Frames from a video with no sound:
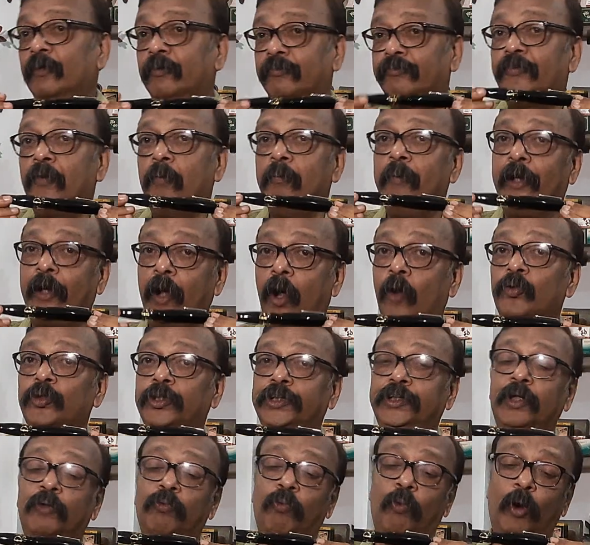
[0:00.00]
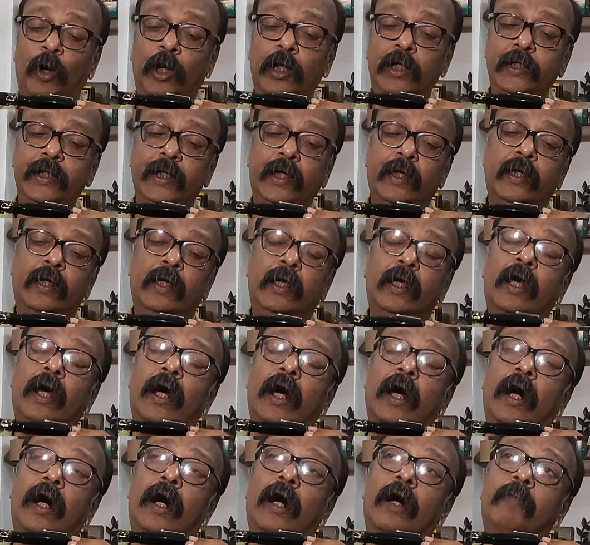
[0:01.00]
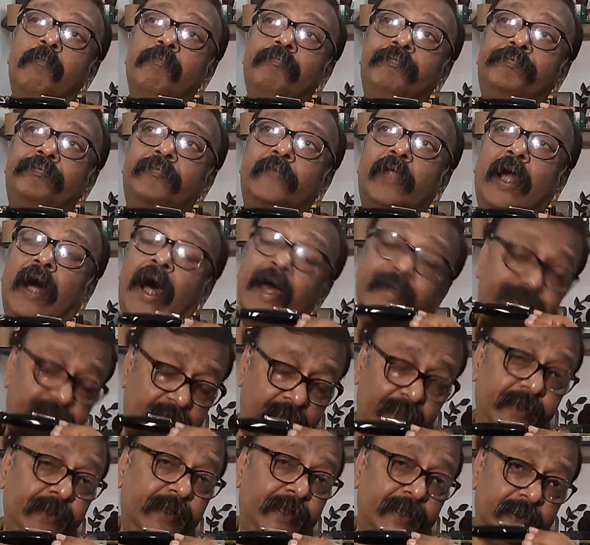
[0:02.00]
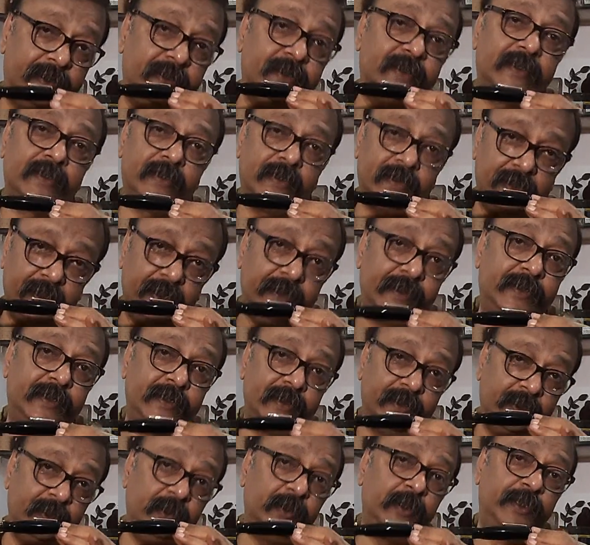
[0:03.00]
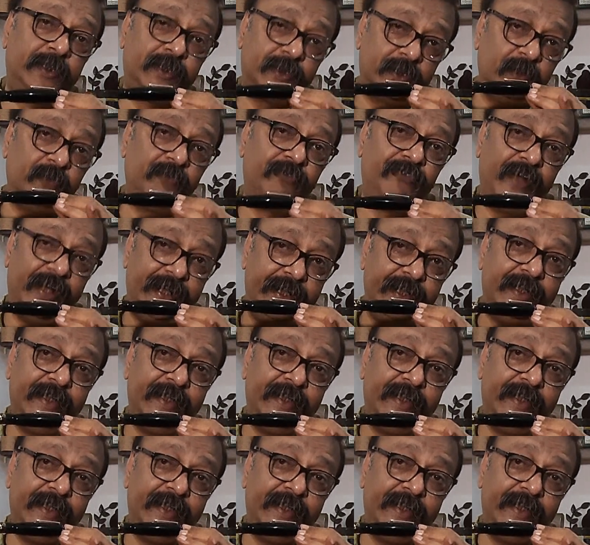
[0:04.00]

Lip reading: from around the world. Uh, I think it's a very